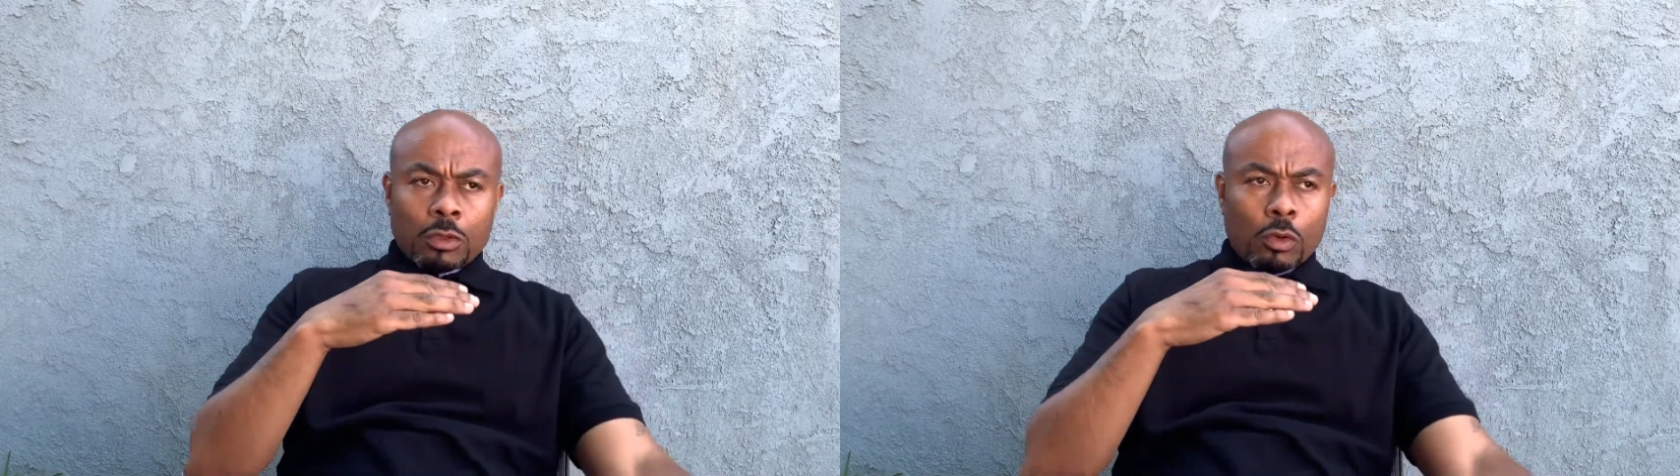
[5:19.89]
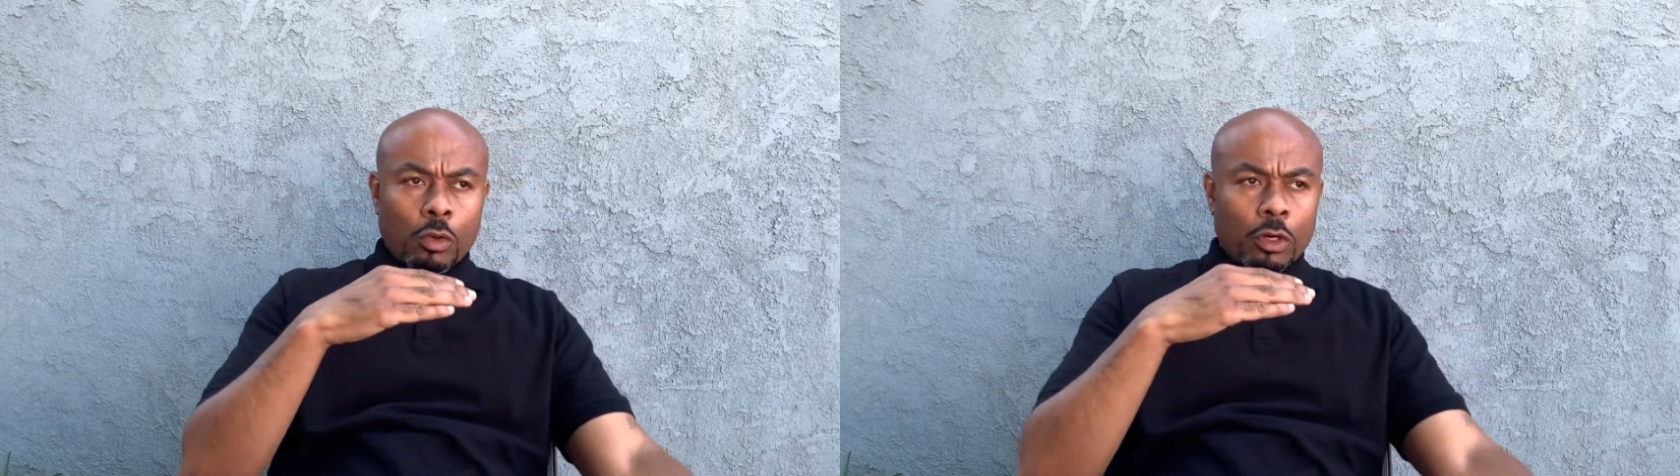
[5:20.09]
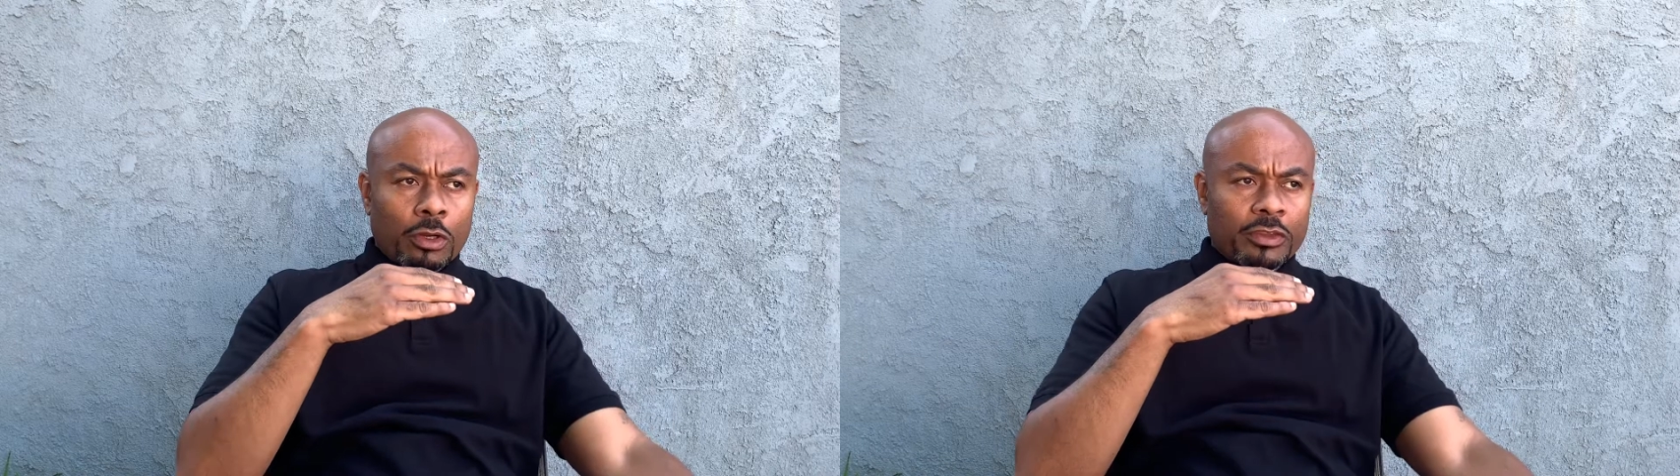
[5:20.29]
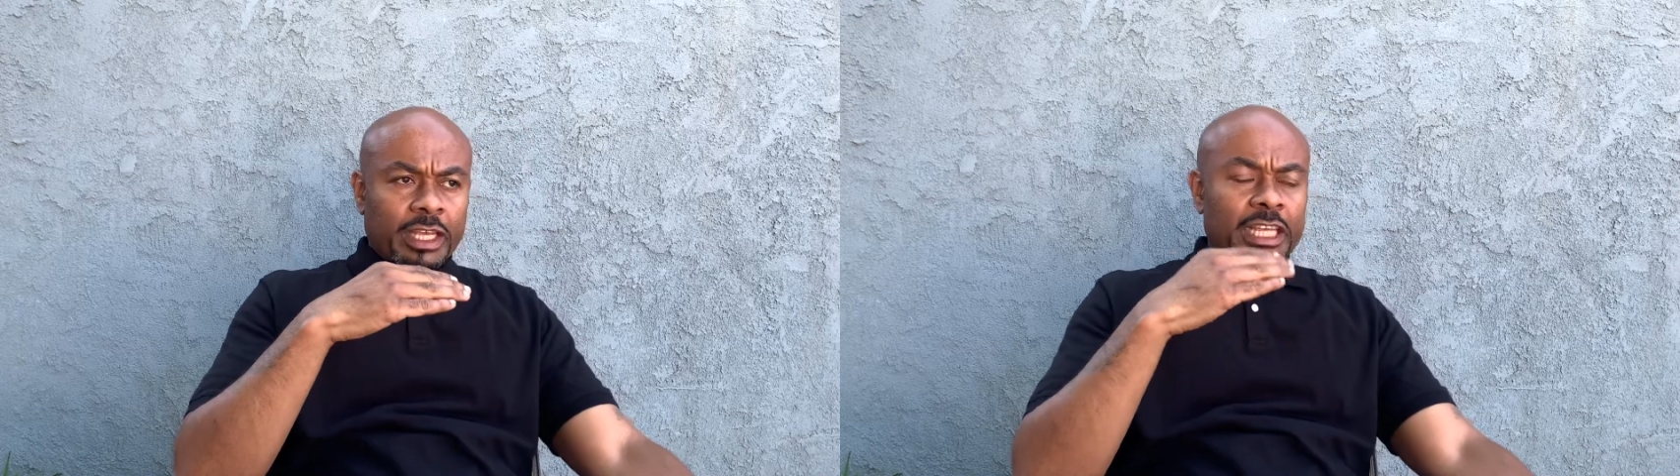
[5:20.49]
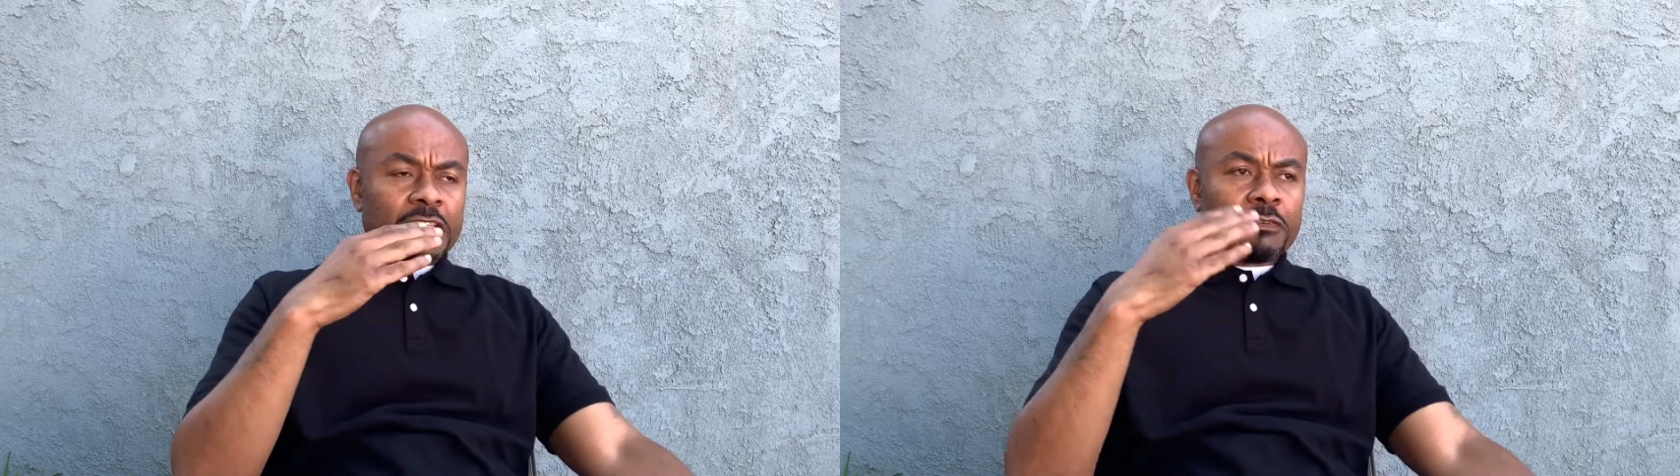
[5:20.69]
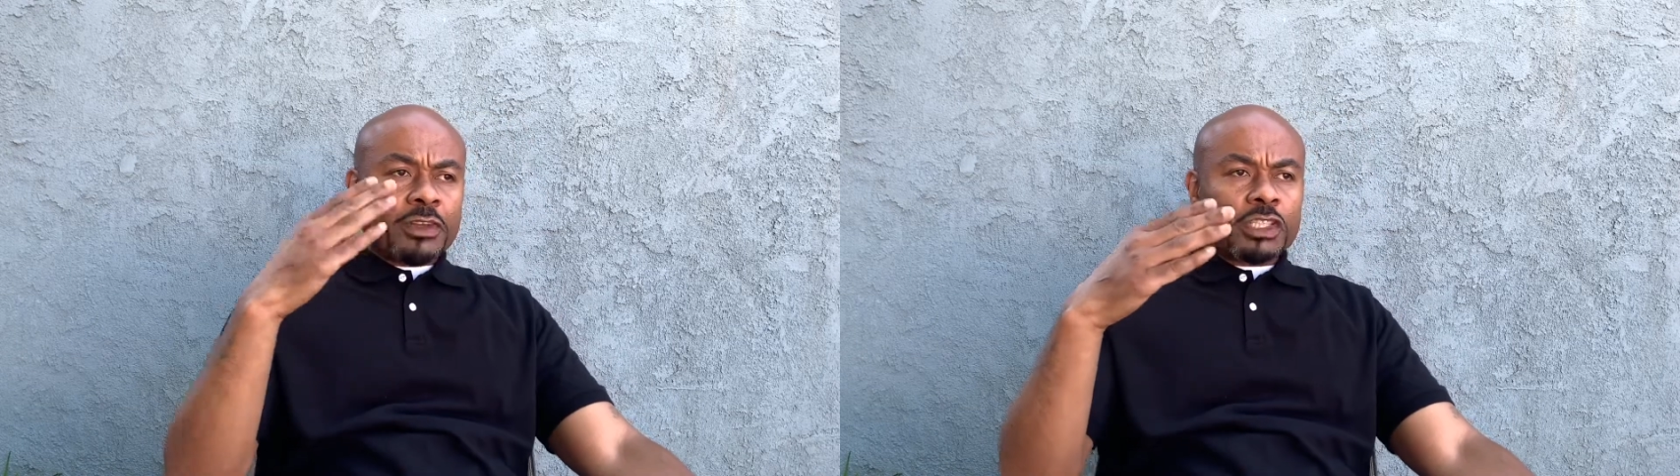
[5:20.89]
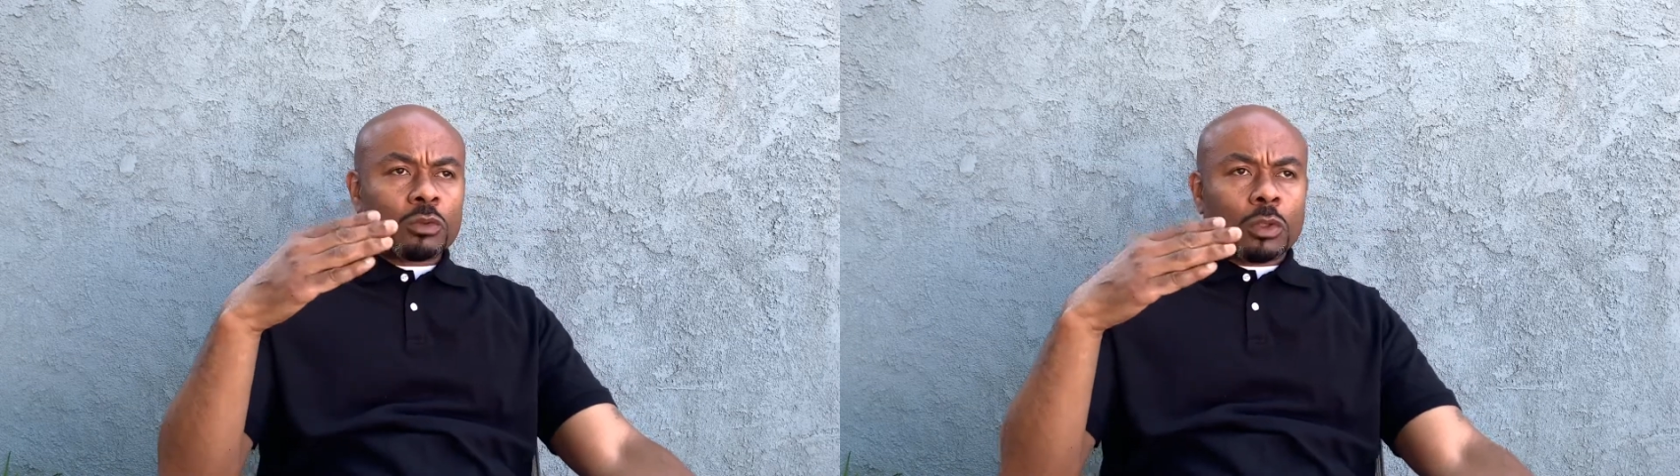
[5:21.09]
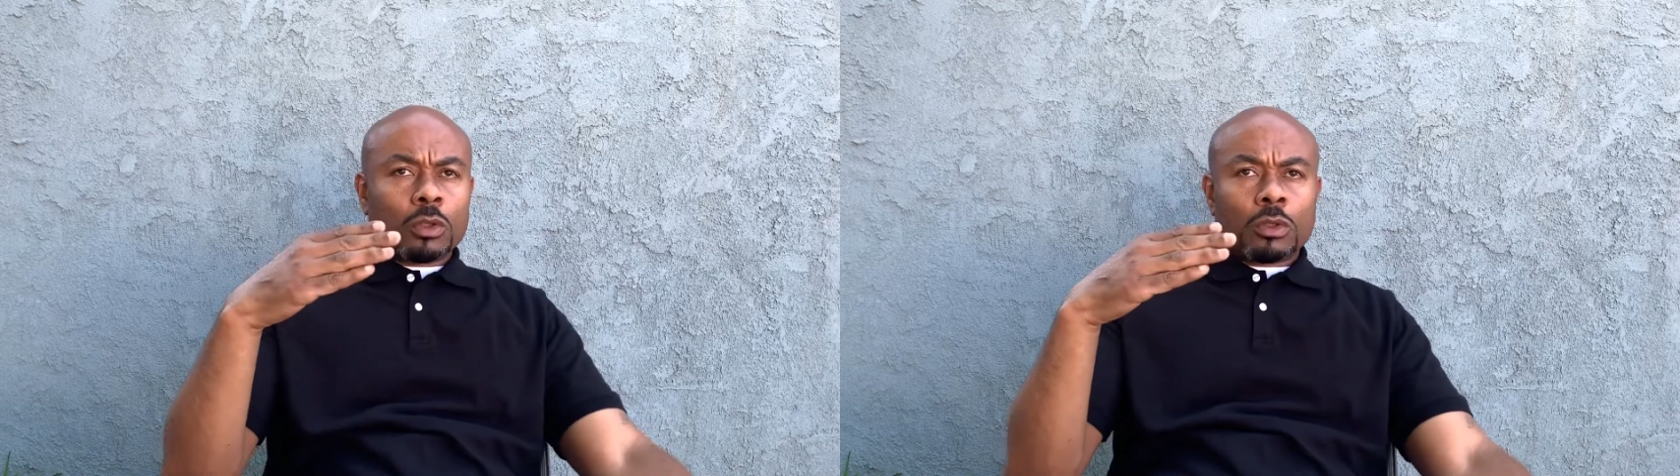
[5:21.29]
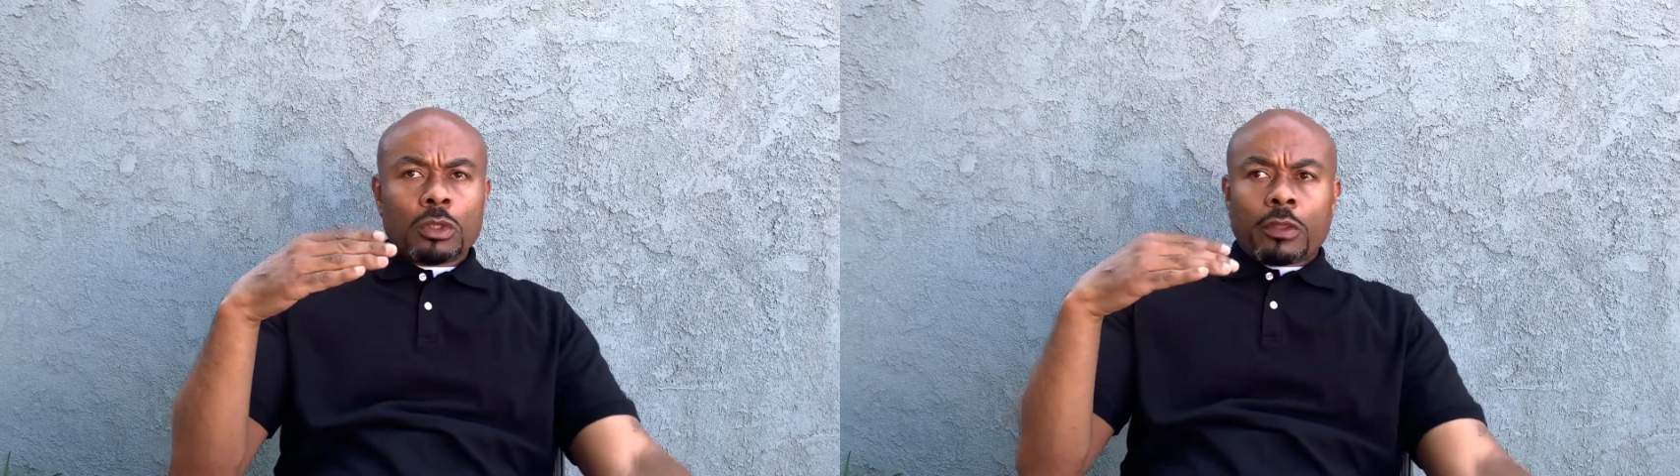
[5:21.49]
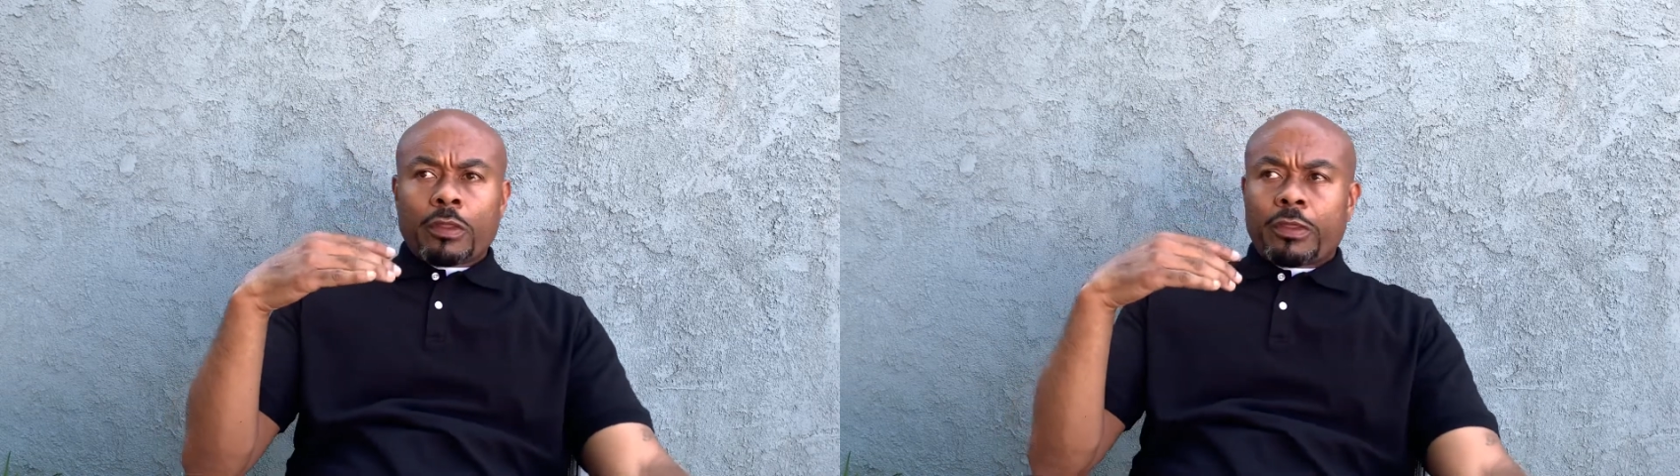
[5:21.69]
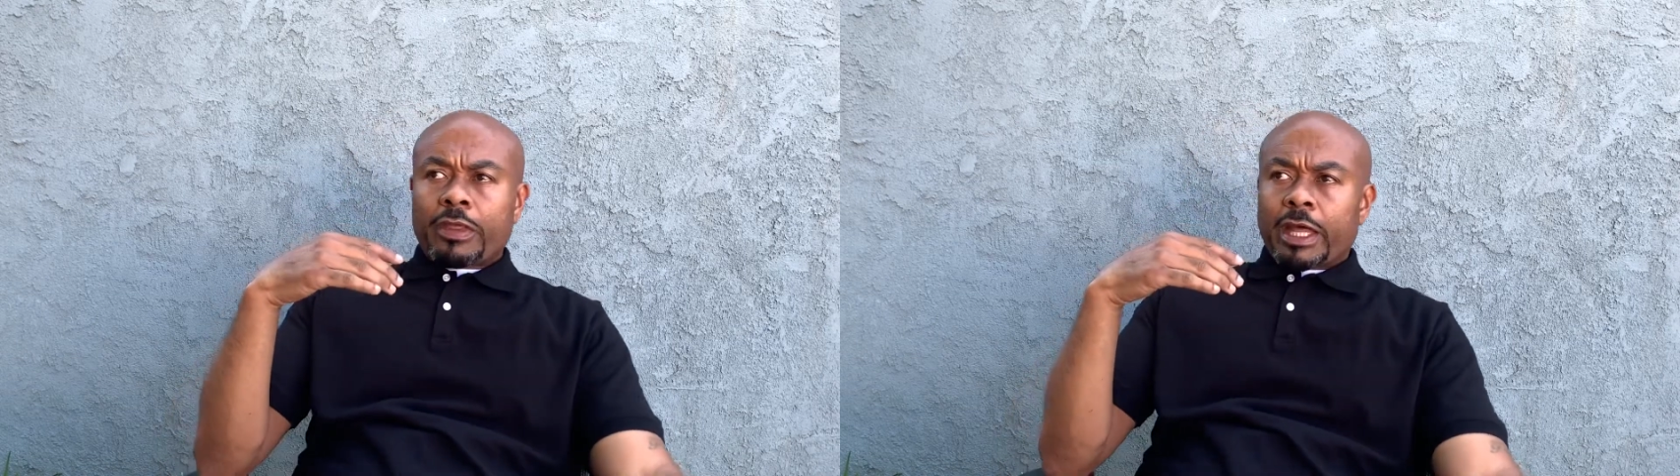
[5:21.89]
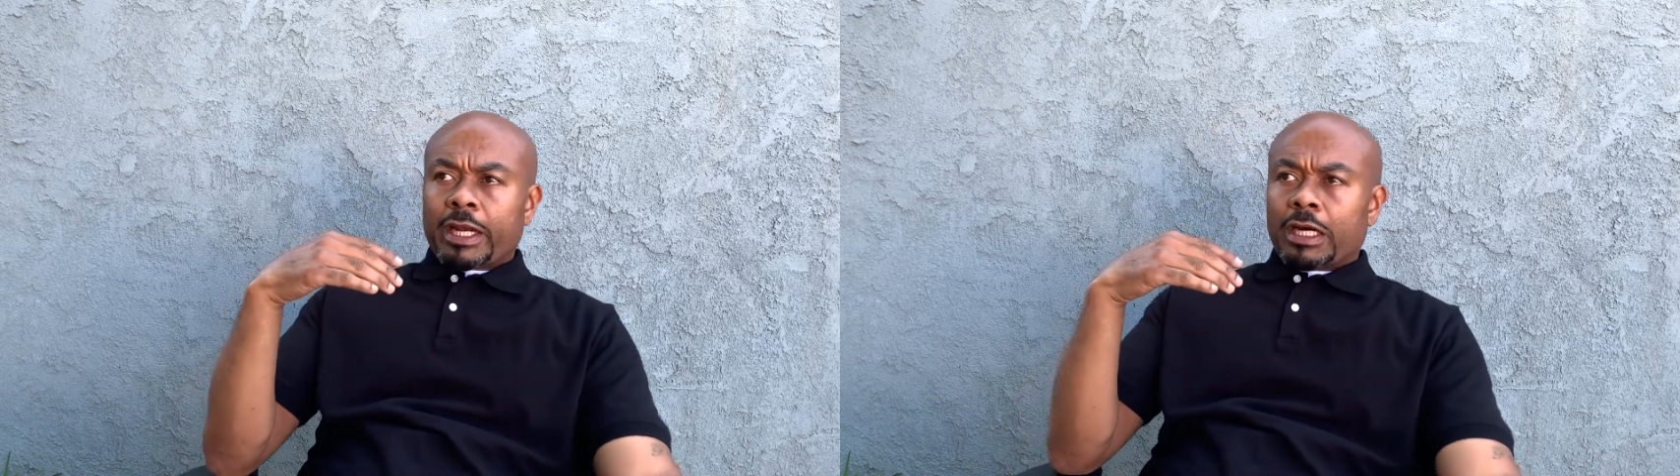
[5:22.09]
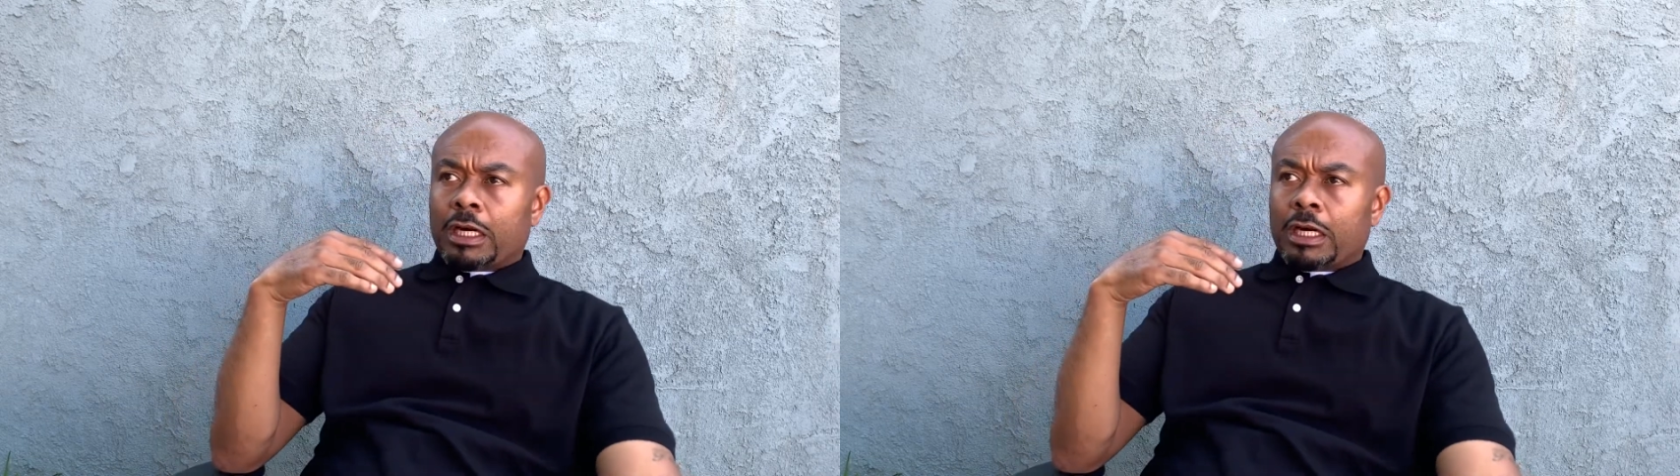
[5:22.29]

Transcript: or the individual that